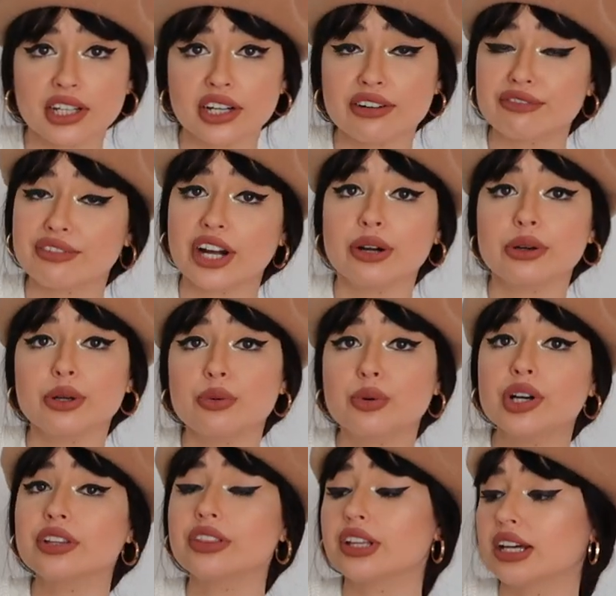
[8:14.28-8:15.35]
they are very
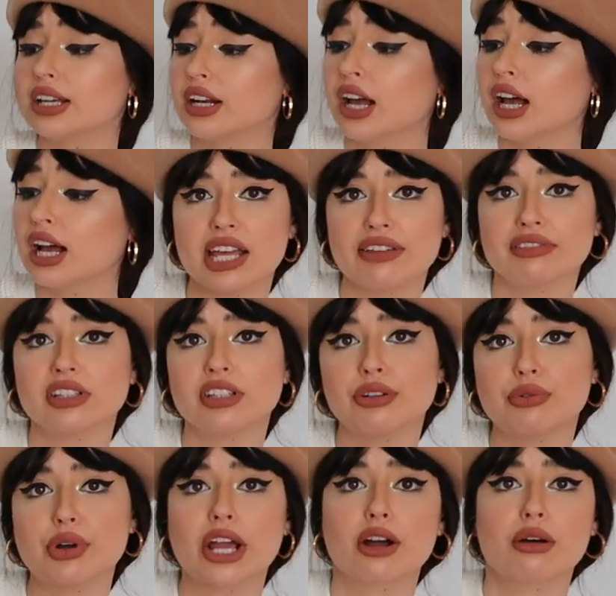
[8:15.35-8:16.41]
worth it. Definitely
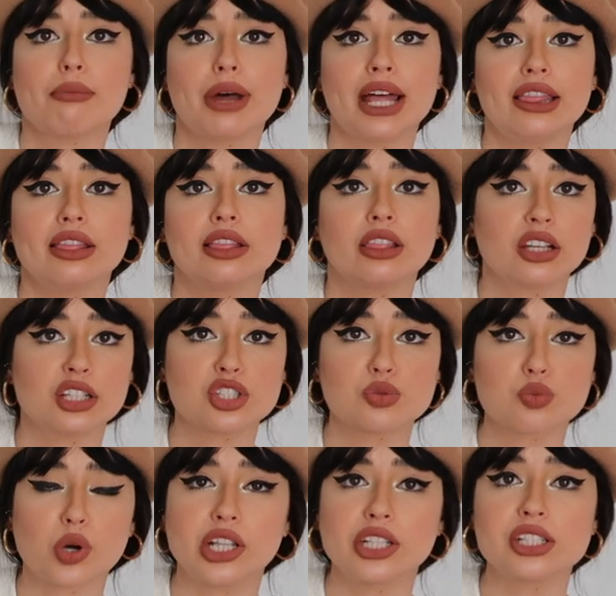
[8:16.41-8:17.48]
recommend
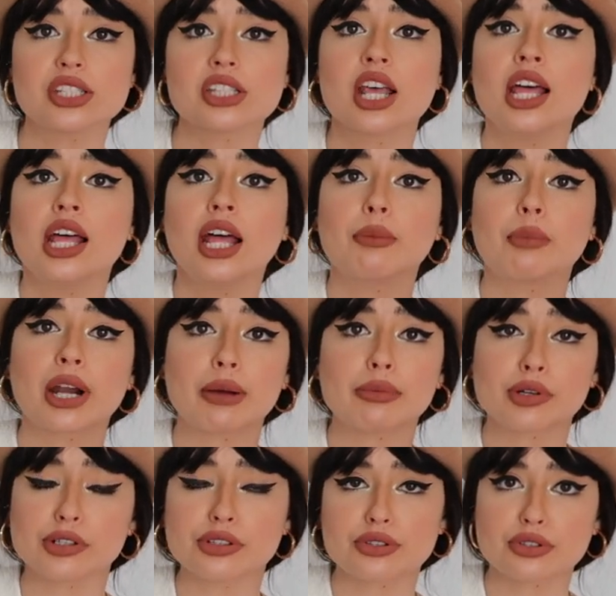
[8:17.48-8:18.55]
these ones, but I'm
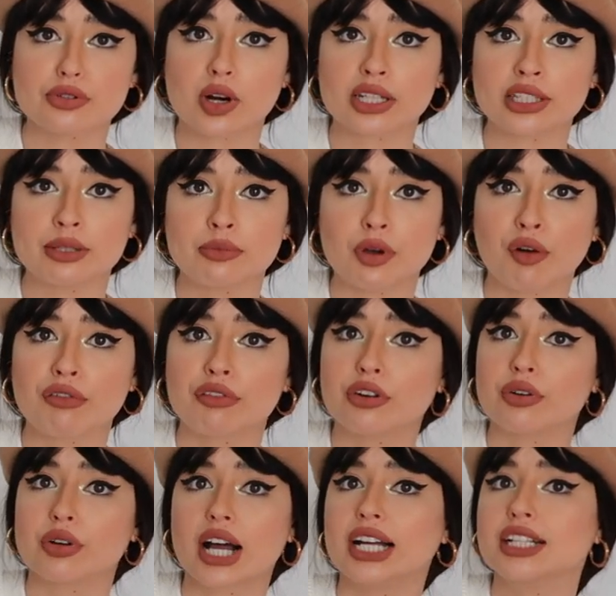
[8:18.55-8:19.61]
going to try them on for
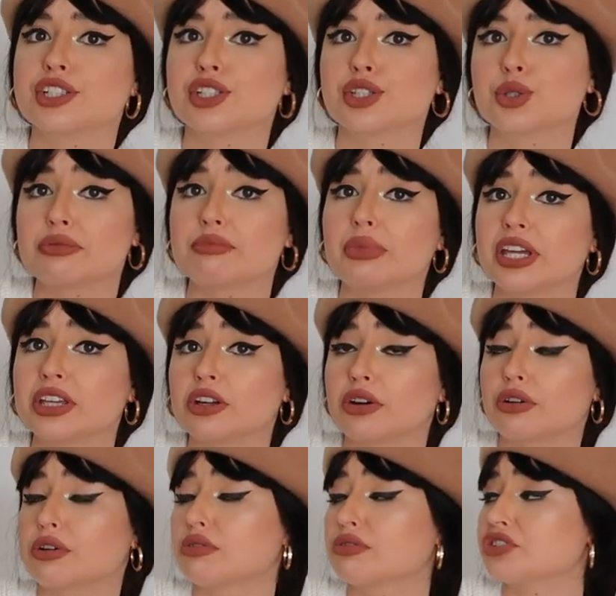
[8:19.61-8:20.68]
you guys to make
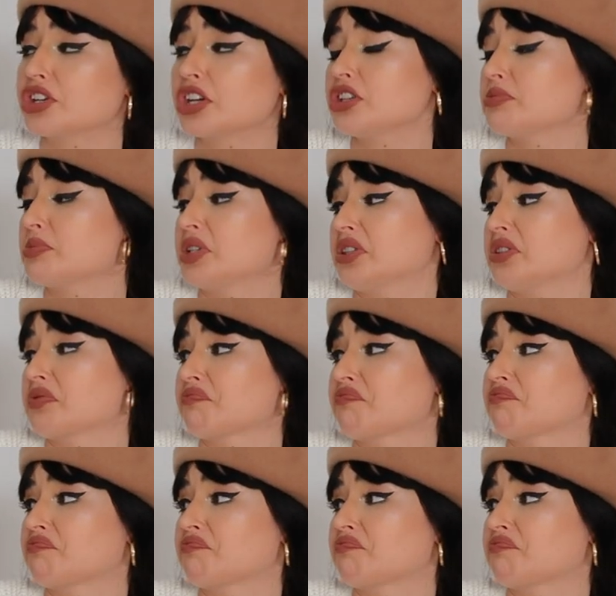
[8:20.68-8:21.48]
your own judgments.